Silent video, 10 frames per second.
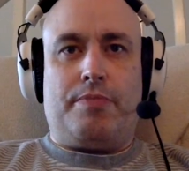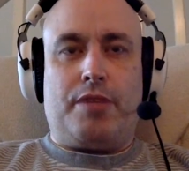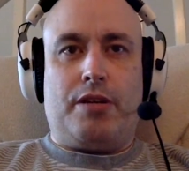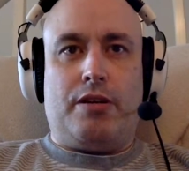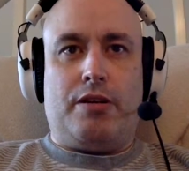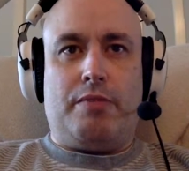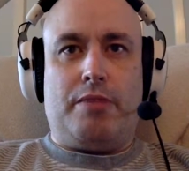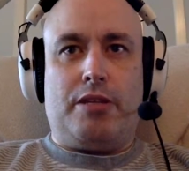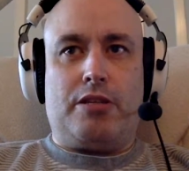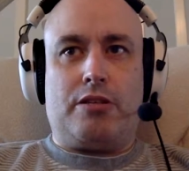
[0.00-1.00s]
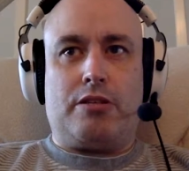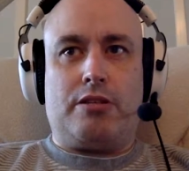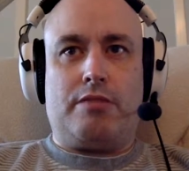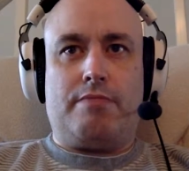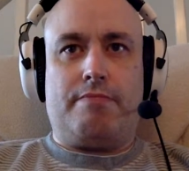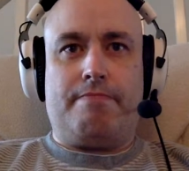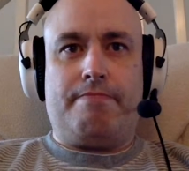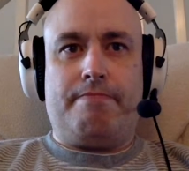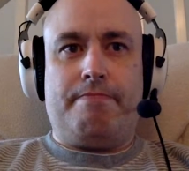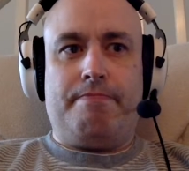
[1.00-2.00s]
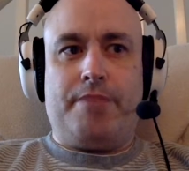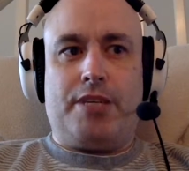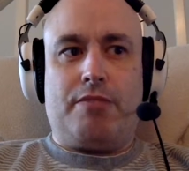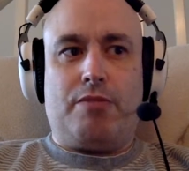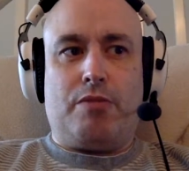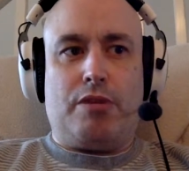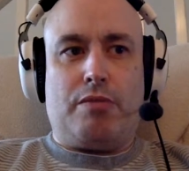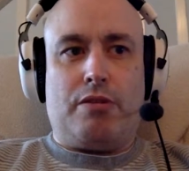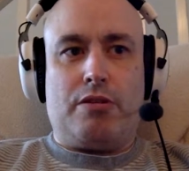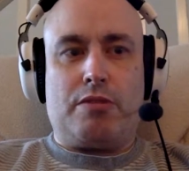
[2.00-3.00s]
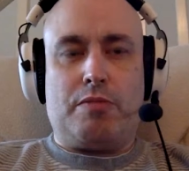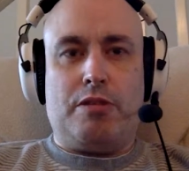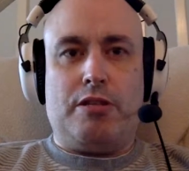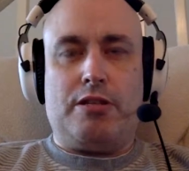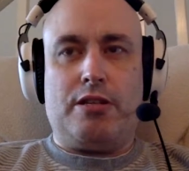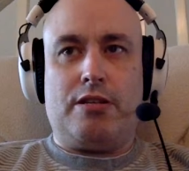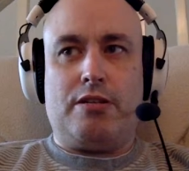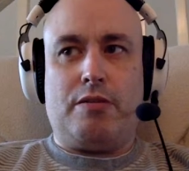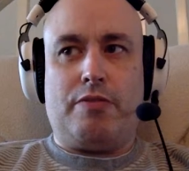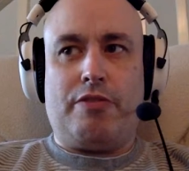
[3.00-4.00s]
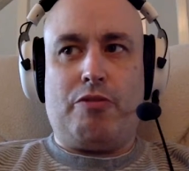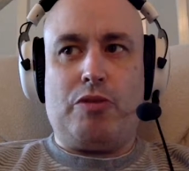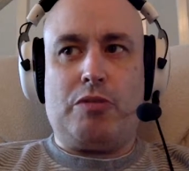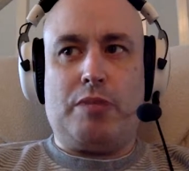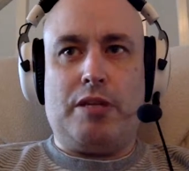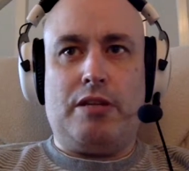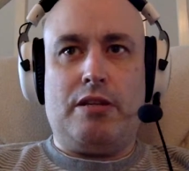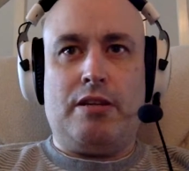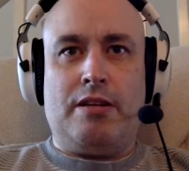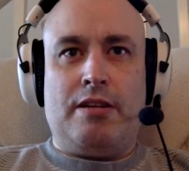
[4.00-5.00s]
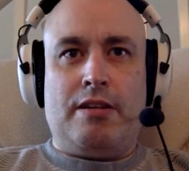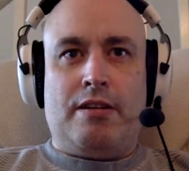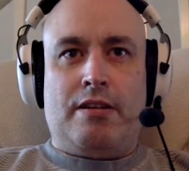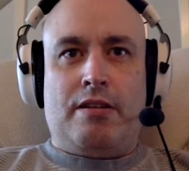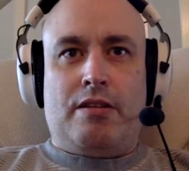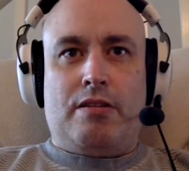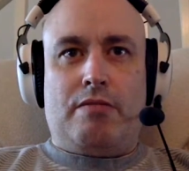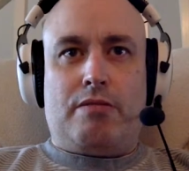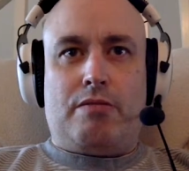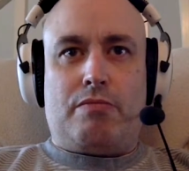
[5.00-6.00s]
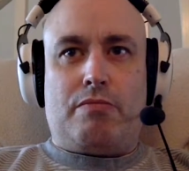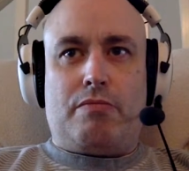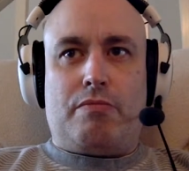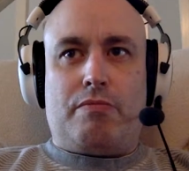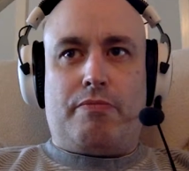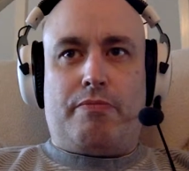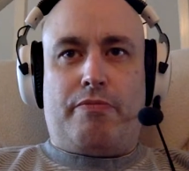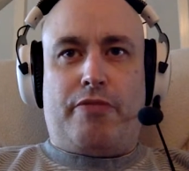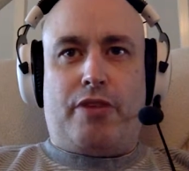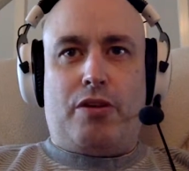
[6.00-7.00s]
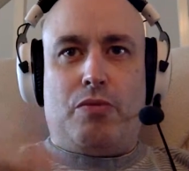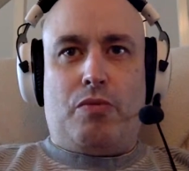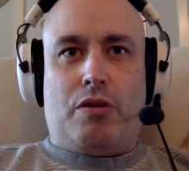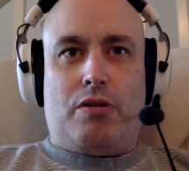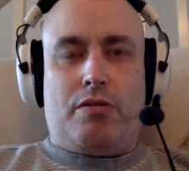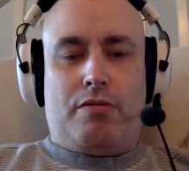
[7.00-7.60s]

It just, I don't know what it was, but Nintendo have always been, don't follow what